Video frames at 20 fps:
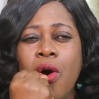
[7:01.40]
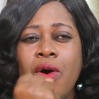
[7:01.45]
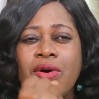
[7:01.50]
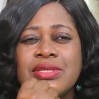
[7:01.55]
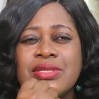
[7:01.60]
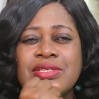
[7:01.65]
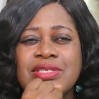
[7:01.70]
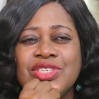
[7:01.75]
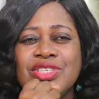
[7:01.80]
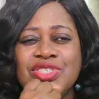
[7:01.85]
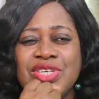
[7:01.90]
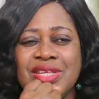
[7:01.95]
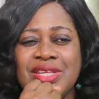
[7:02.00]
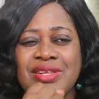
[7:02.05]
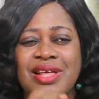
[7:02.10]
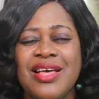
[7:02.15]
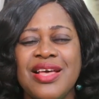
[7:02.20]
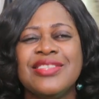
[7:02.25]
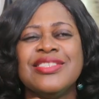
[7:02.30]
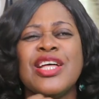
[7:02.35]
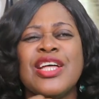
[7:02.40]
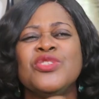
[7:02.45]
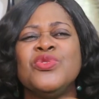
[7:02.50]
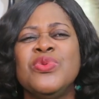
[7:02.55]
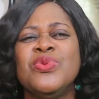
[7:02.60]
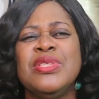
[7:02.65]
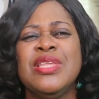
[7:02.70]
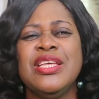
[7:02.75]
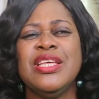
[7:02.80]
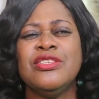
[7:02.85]
the oxygen
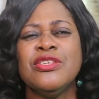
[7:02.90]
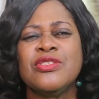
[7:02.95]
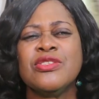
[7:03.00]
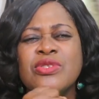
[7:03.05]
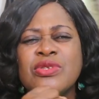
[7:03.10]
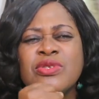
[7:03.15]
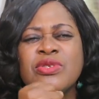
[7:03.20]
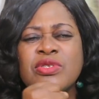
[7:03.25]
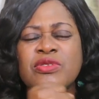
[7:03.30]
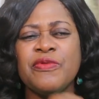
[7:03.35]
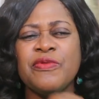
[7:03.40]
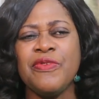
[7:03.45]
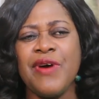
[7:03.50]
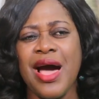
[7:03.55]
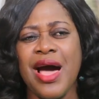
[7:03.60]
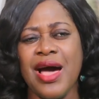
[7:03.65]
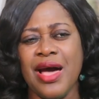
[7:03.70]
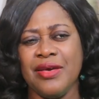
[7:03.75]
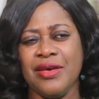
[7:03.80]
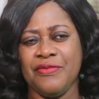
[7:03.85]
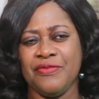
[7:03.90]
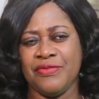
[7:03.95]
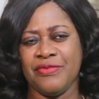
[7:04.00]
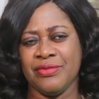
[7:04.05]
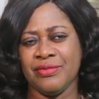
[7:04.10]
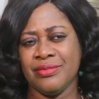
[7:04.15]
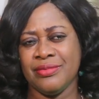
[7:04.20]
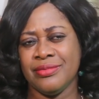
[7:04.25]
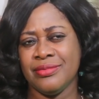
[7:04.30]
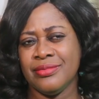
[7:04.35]
that you need to
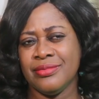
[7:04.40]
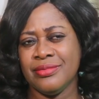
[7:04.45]
survive.